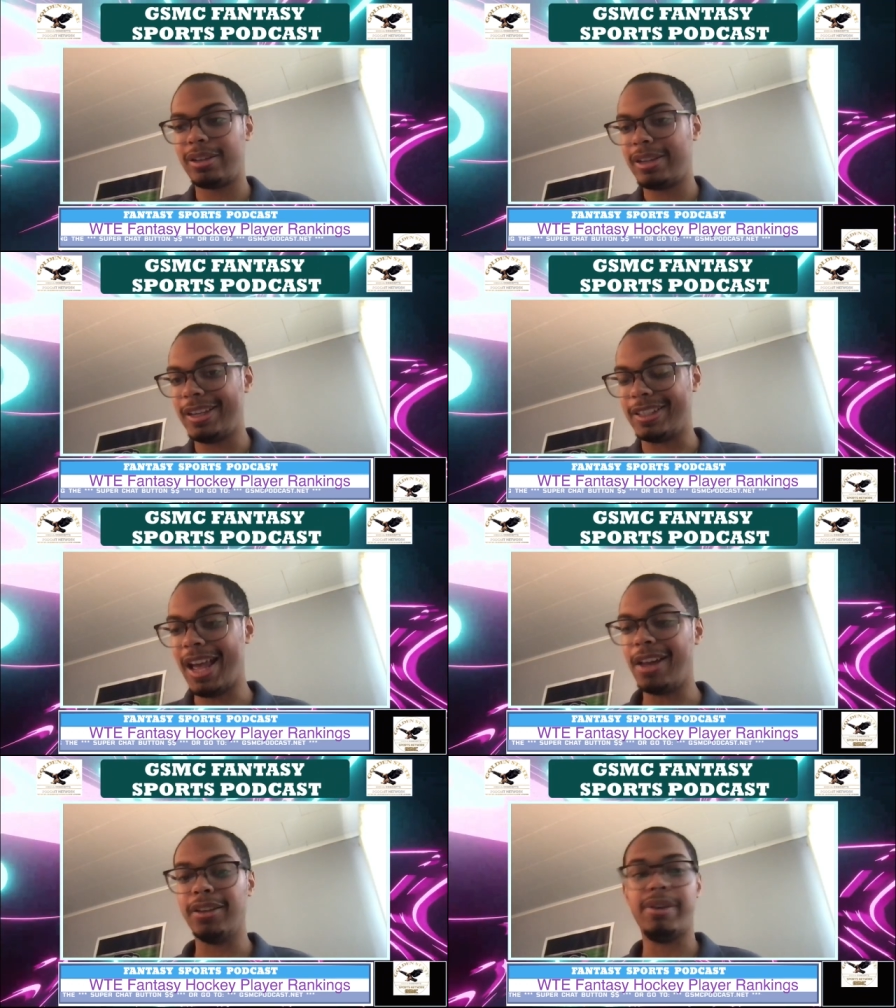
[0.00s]
is
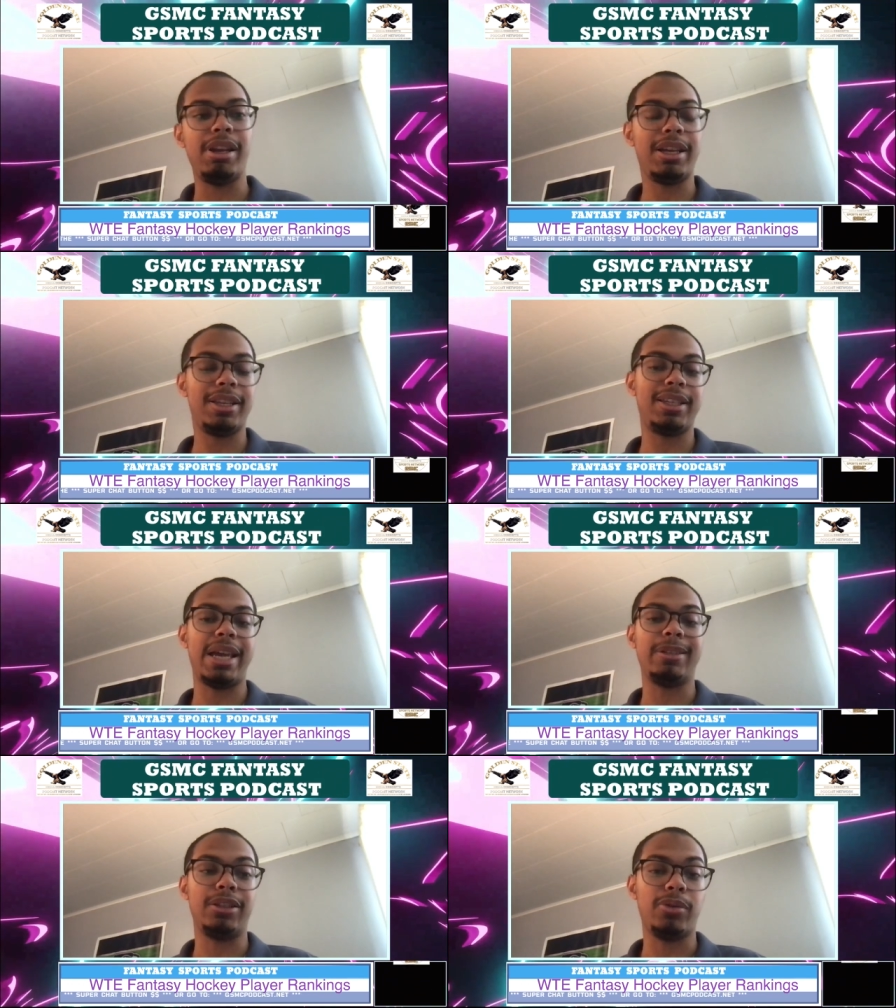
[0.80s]
elevating his
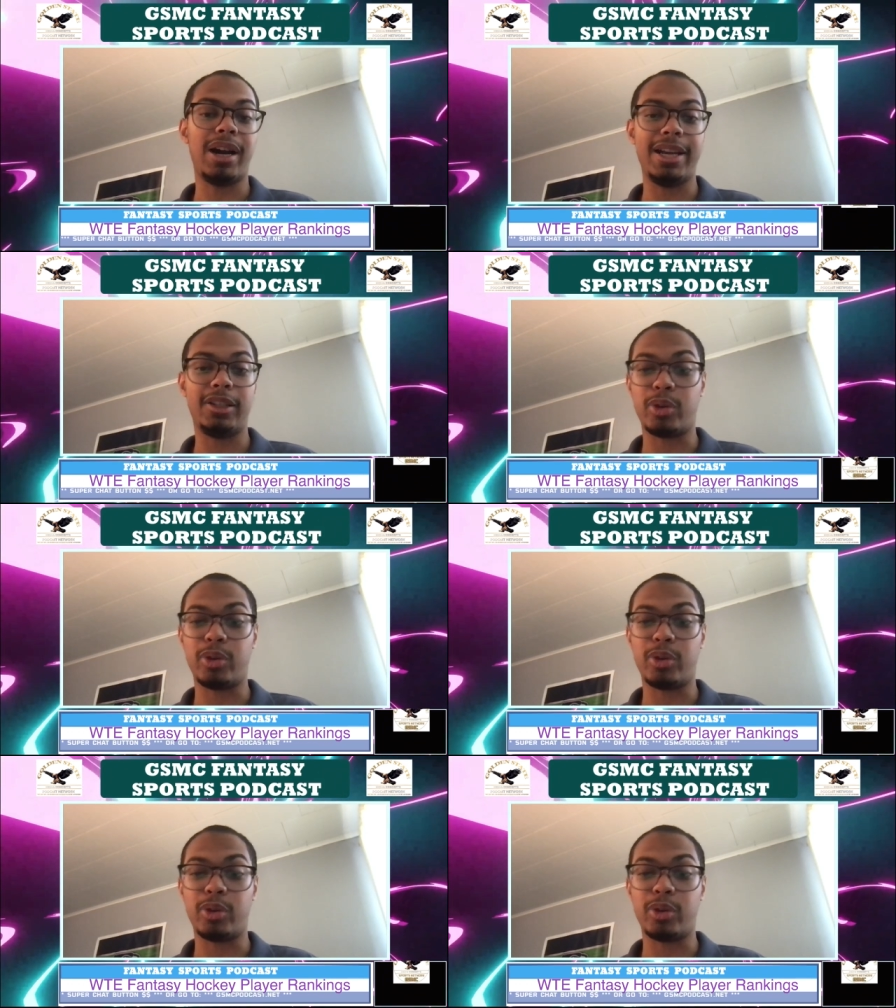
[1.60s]
game to new heights.